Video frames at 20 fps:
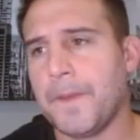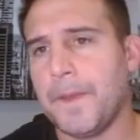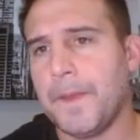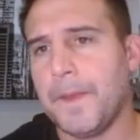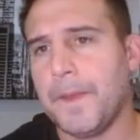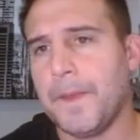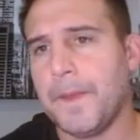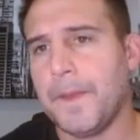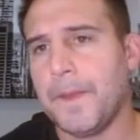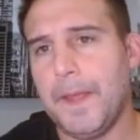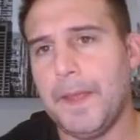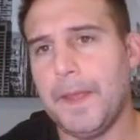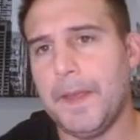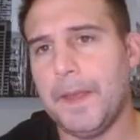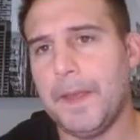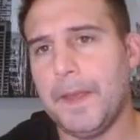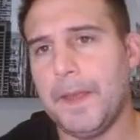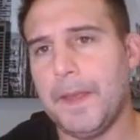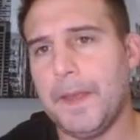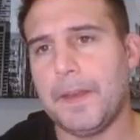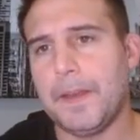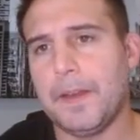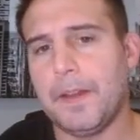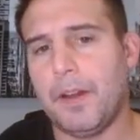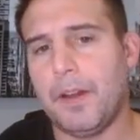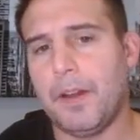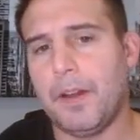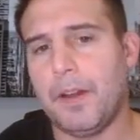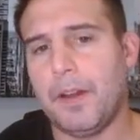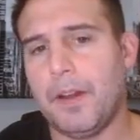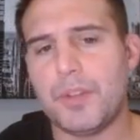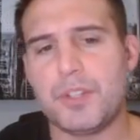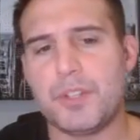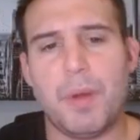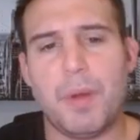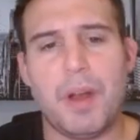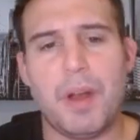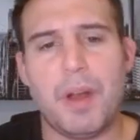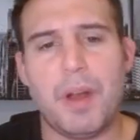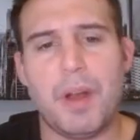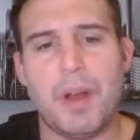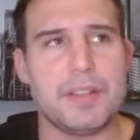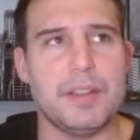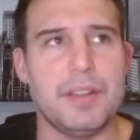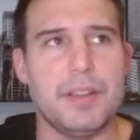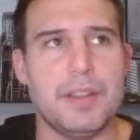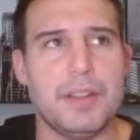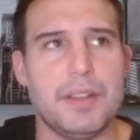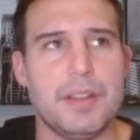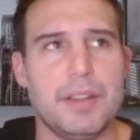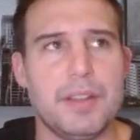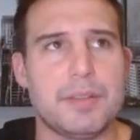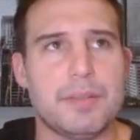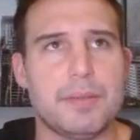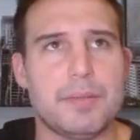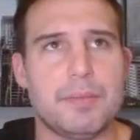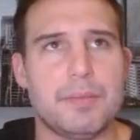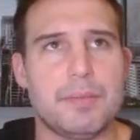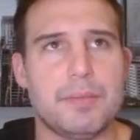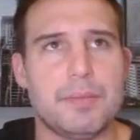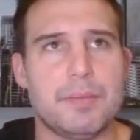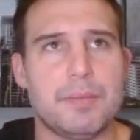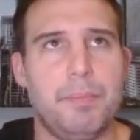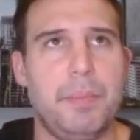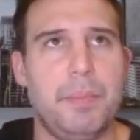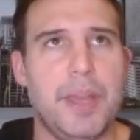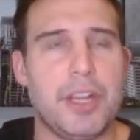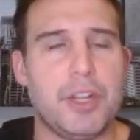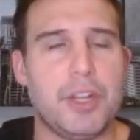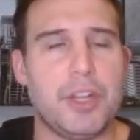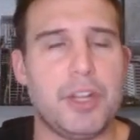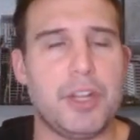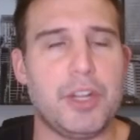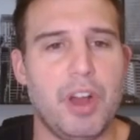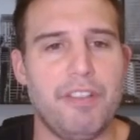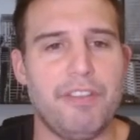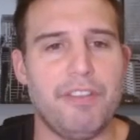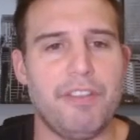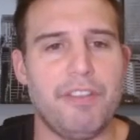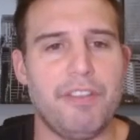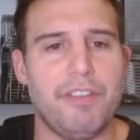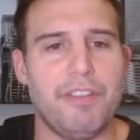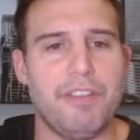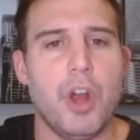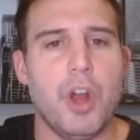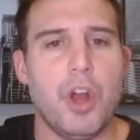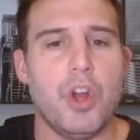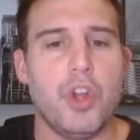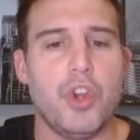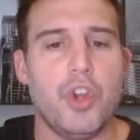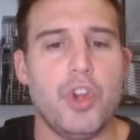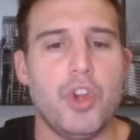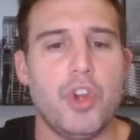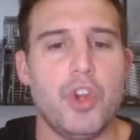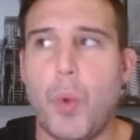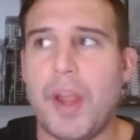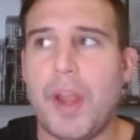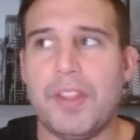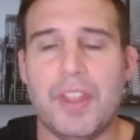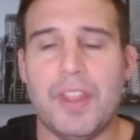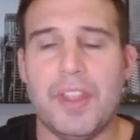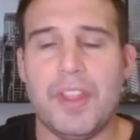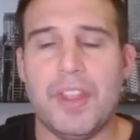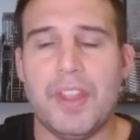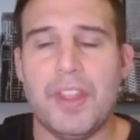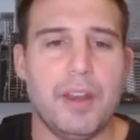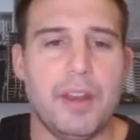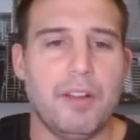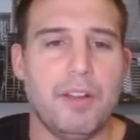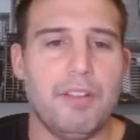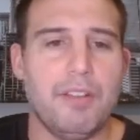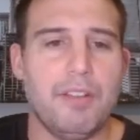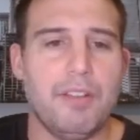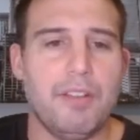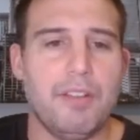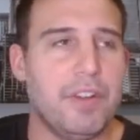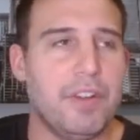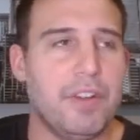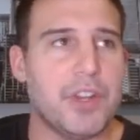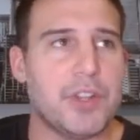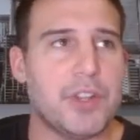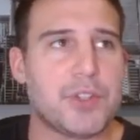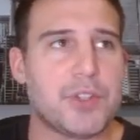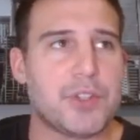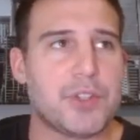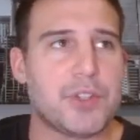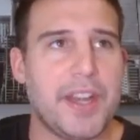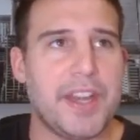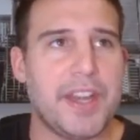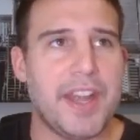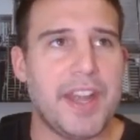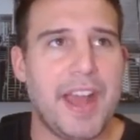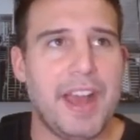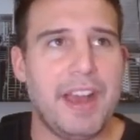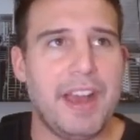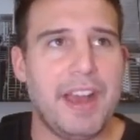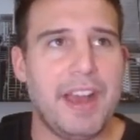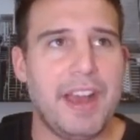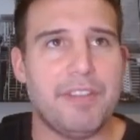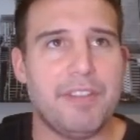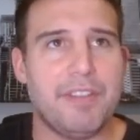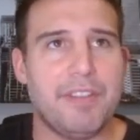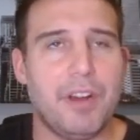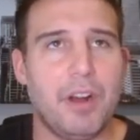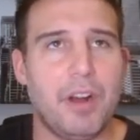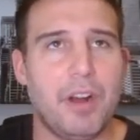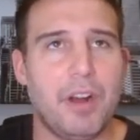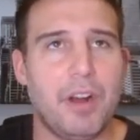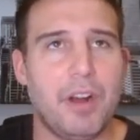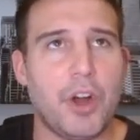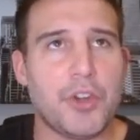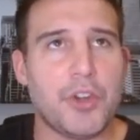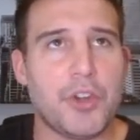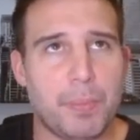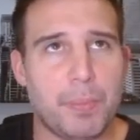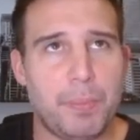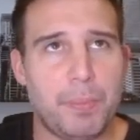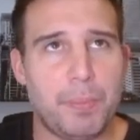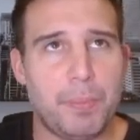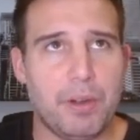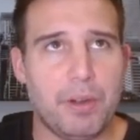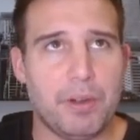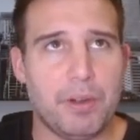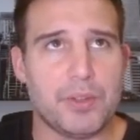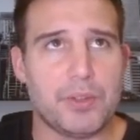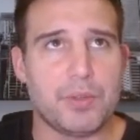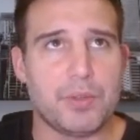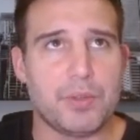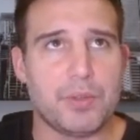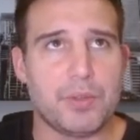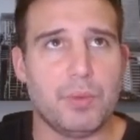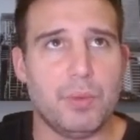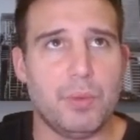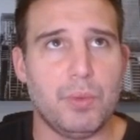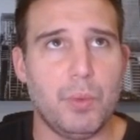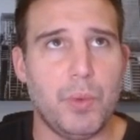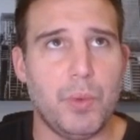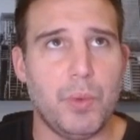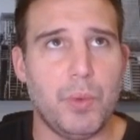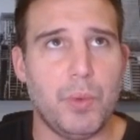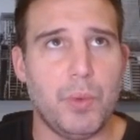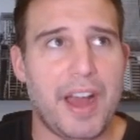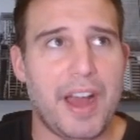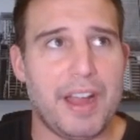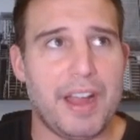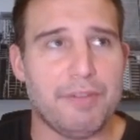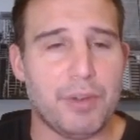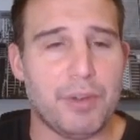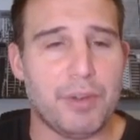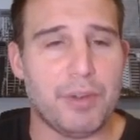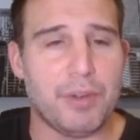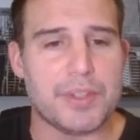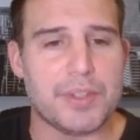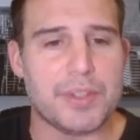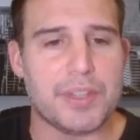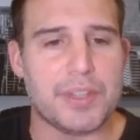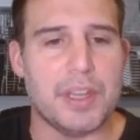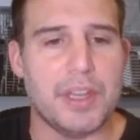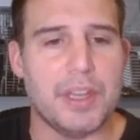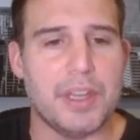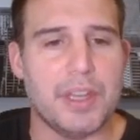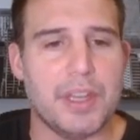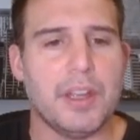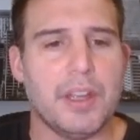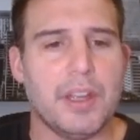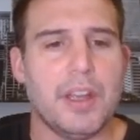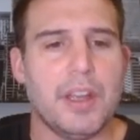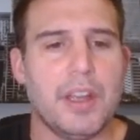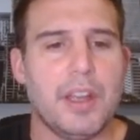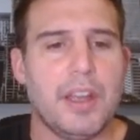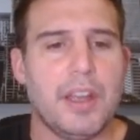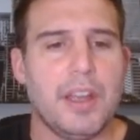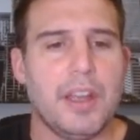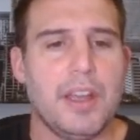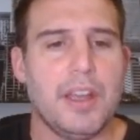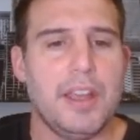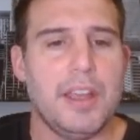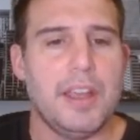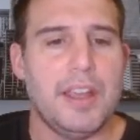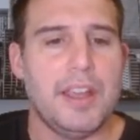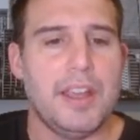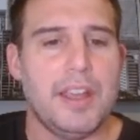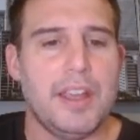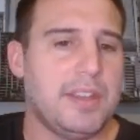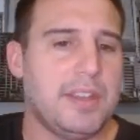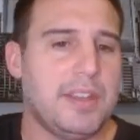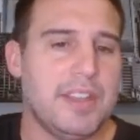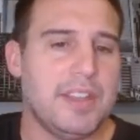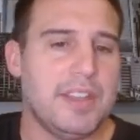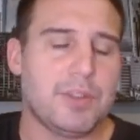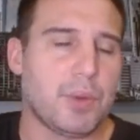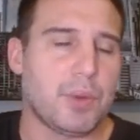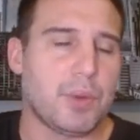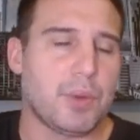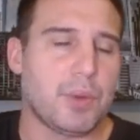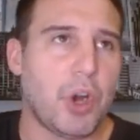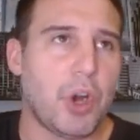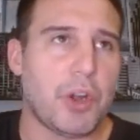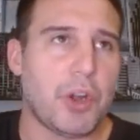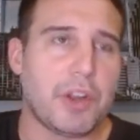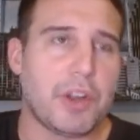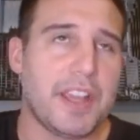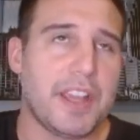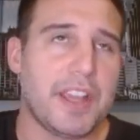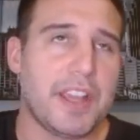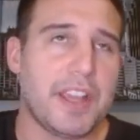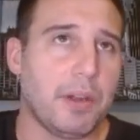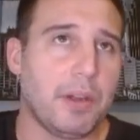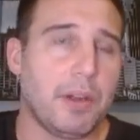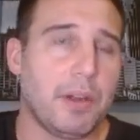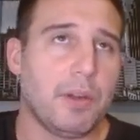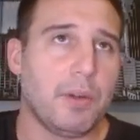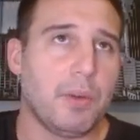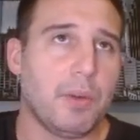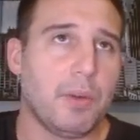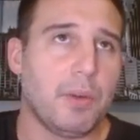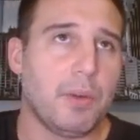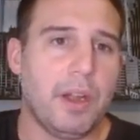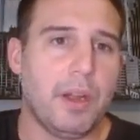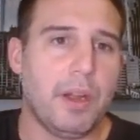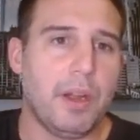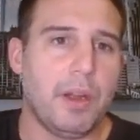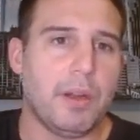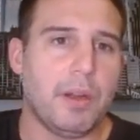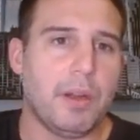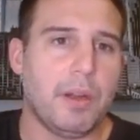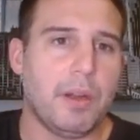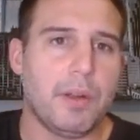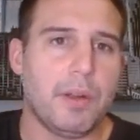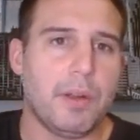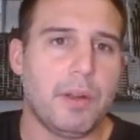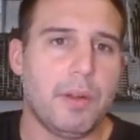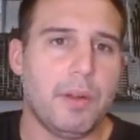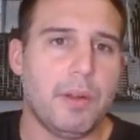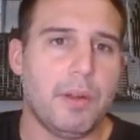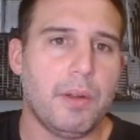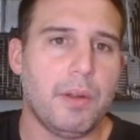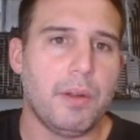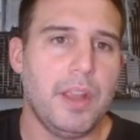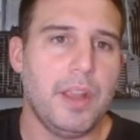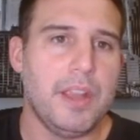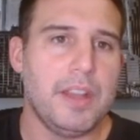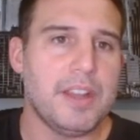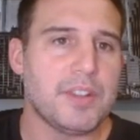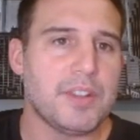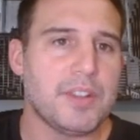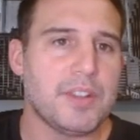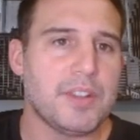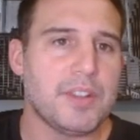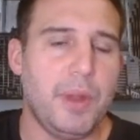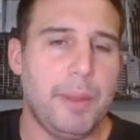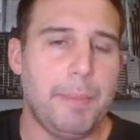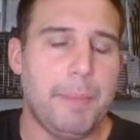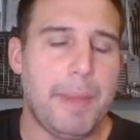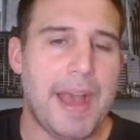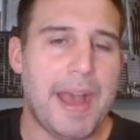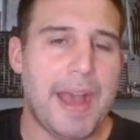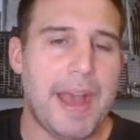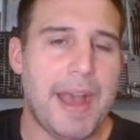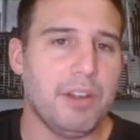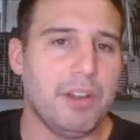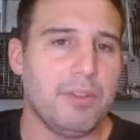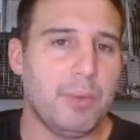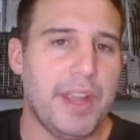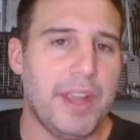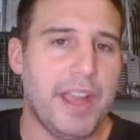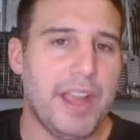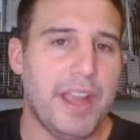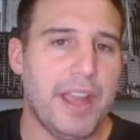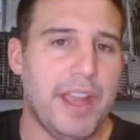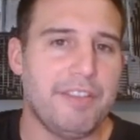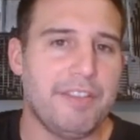And our response to this big shove, knowing that villain is going to have under pairs with a high frequency, is to disregard our kicker, where it doesn't really matter if we have